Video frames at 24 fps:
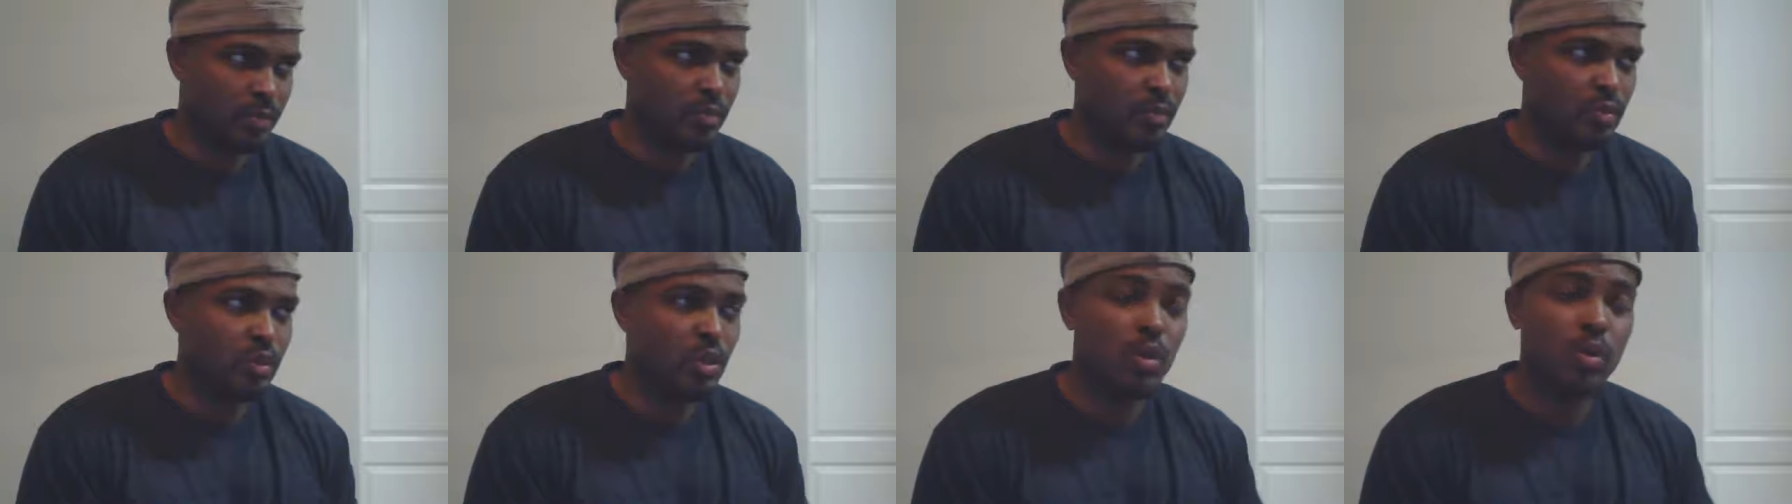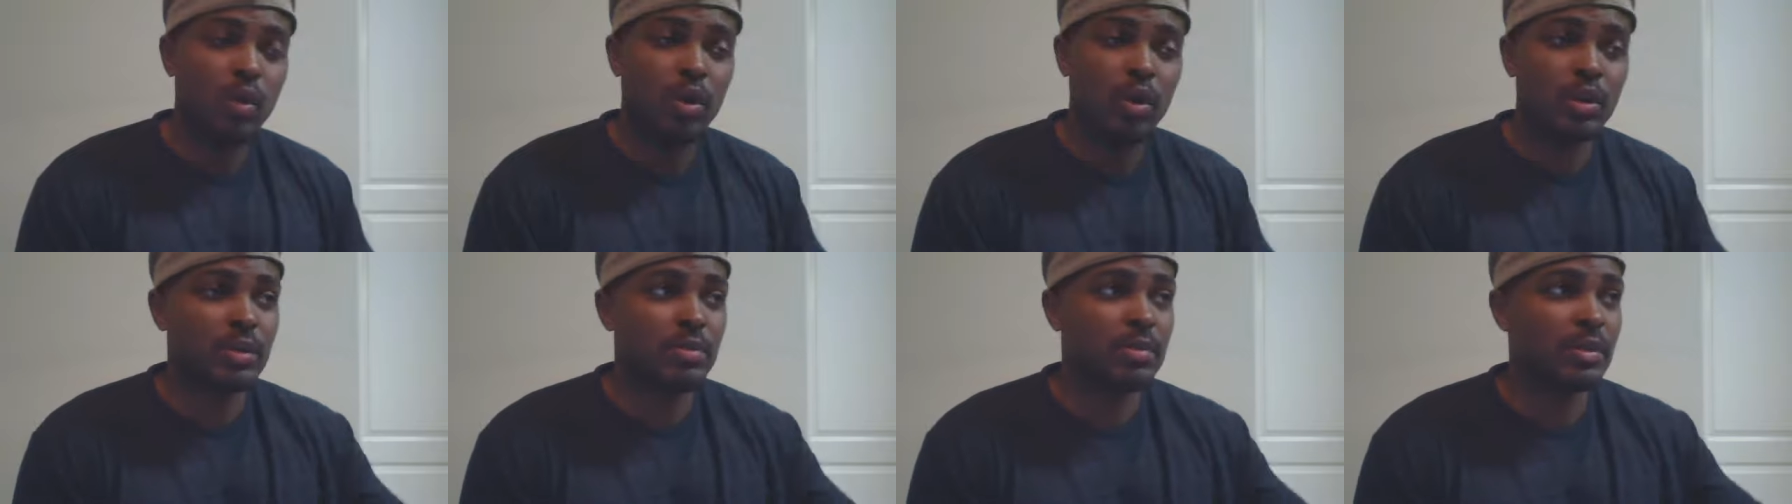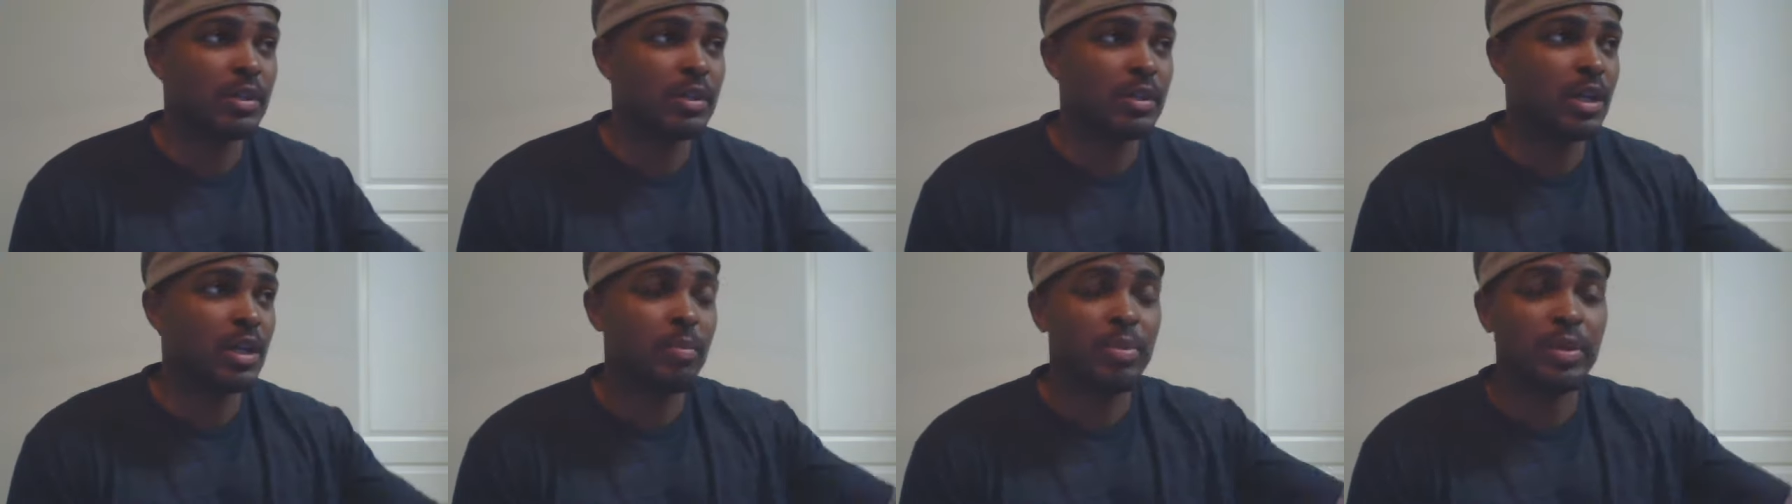You want them to
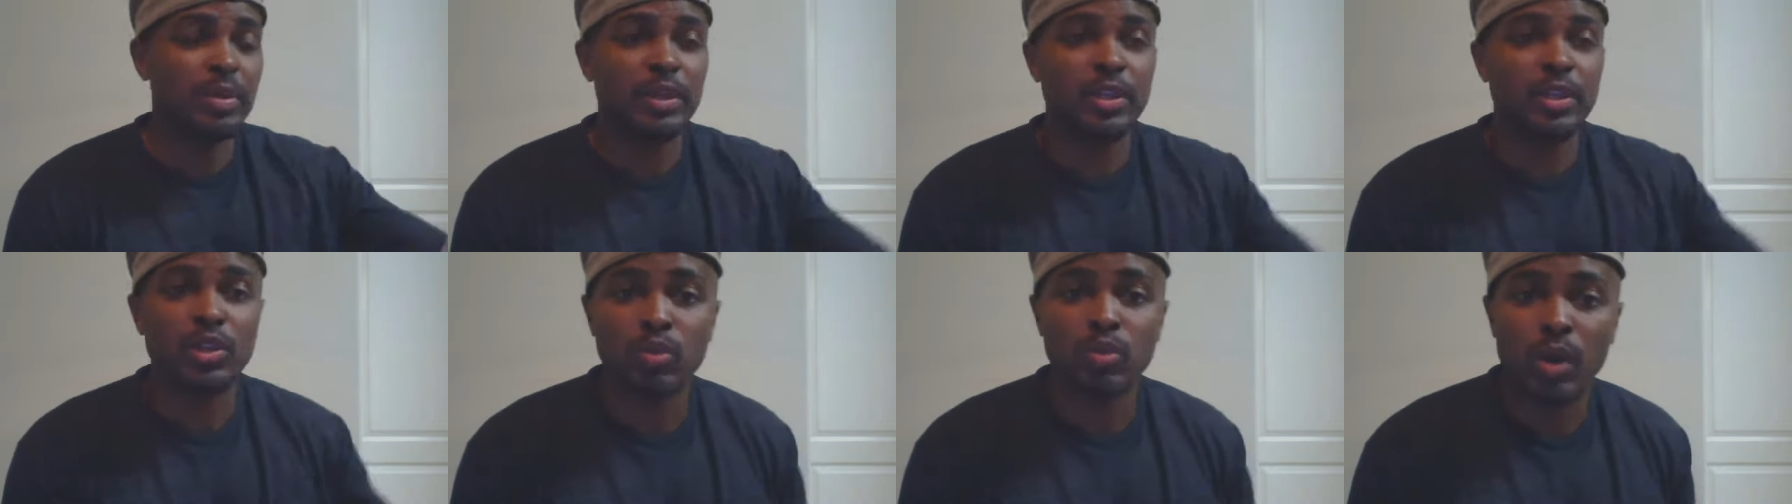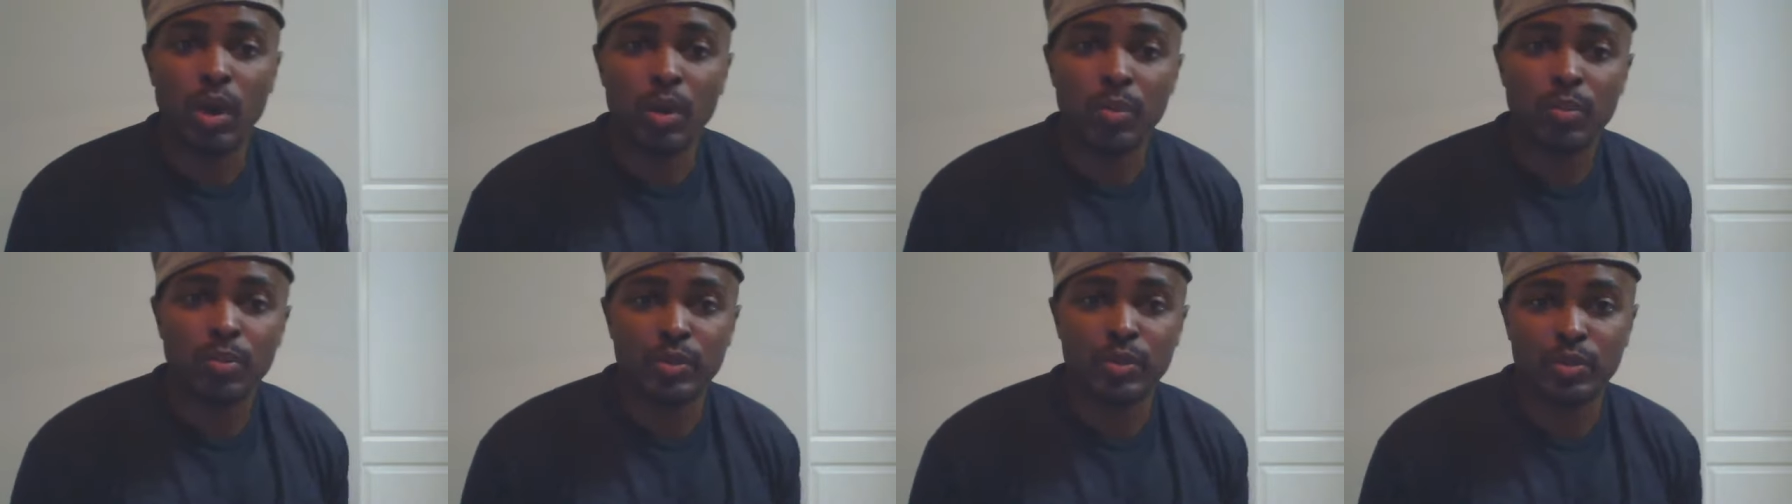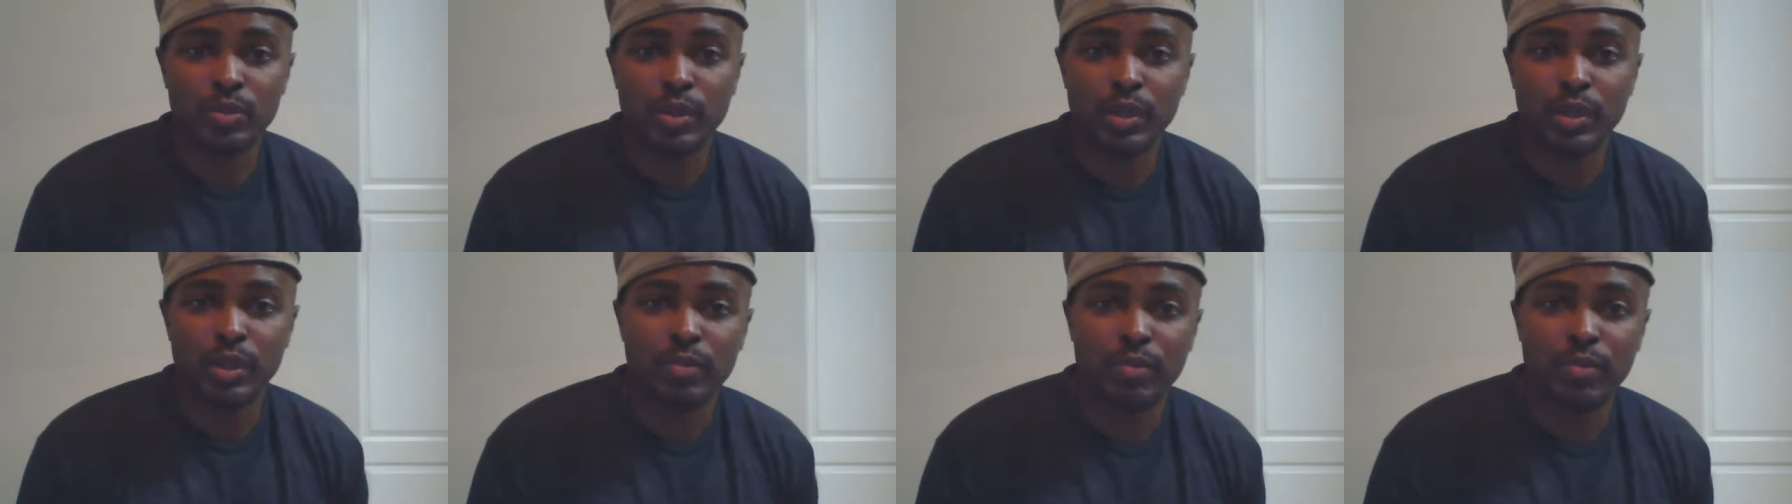come pick you up when you
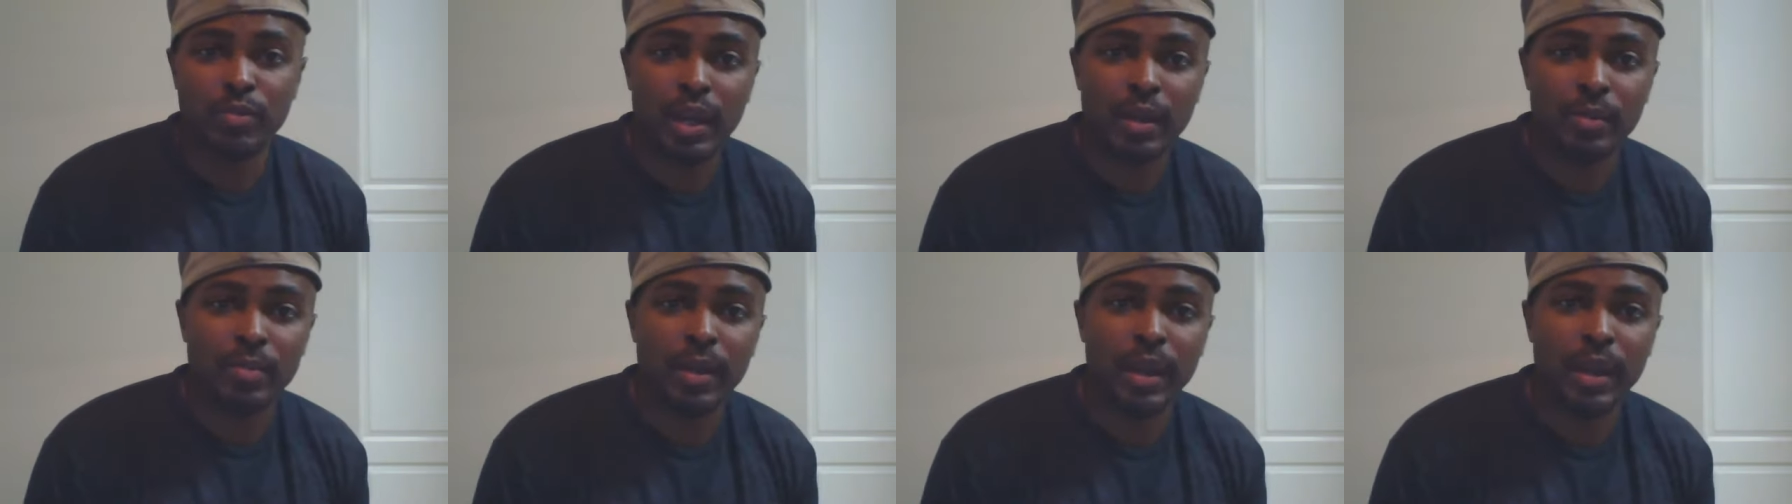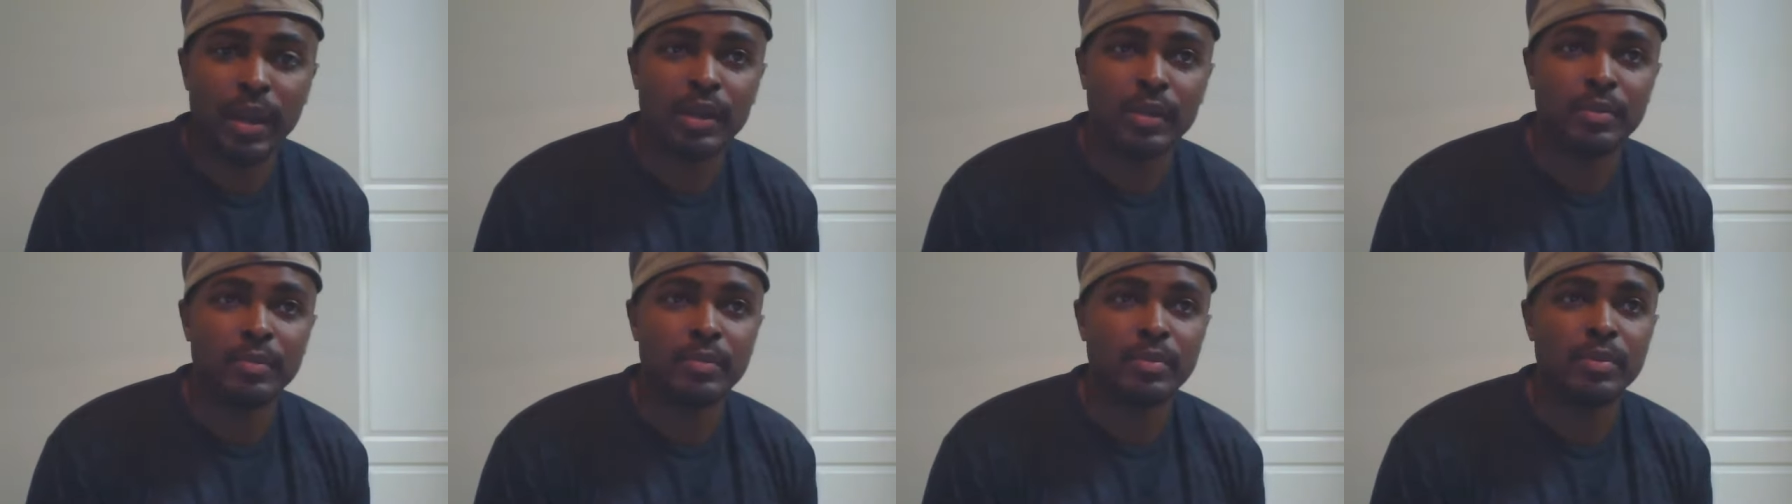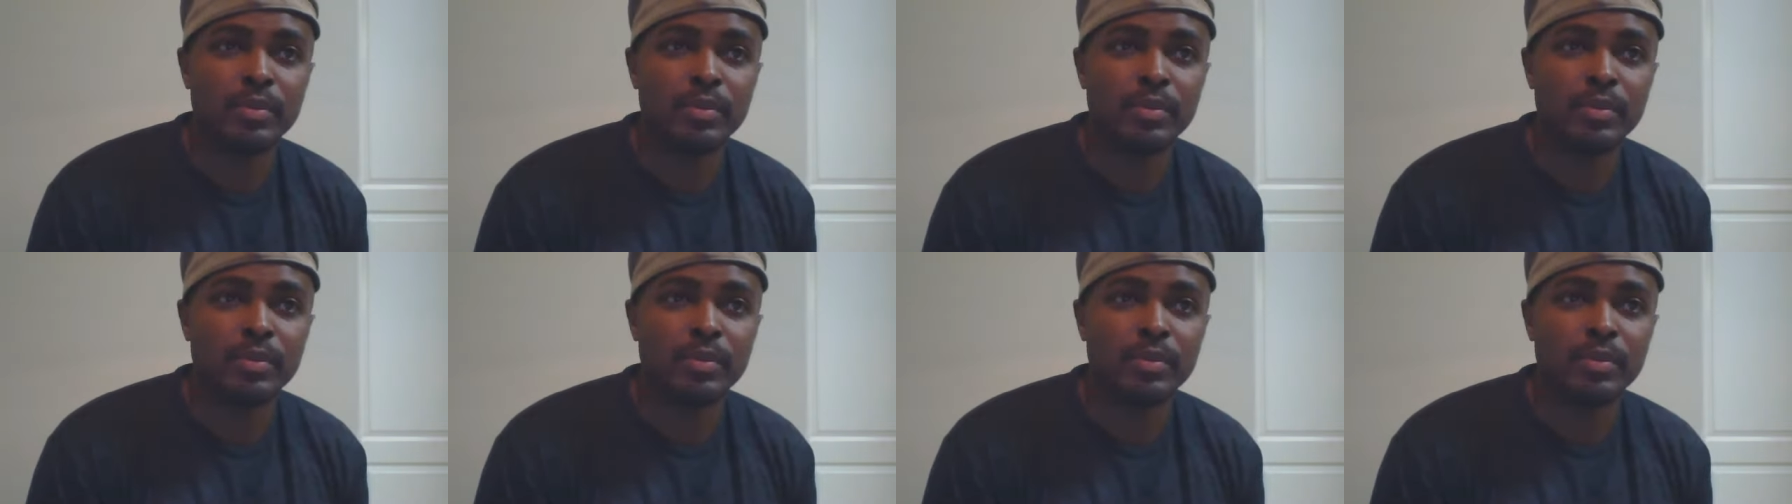hit rock bottom.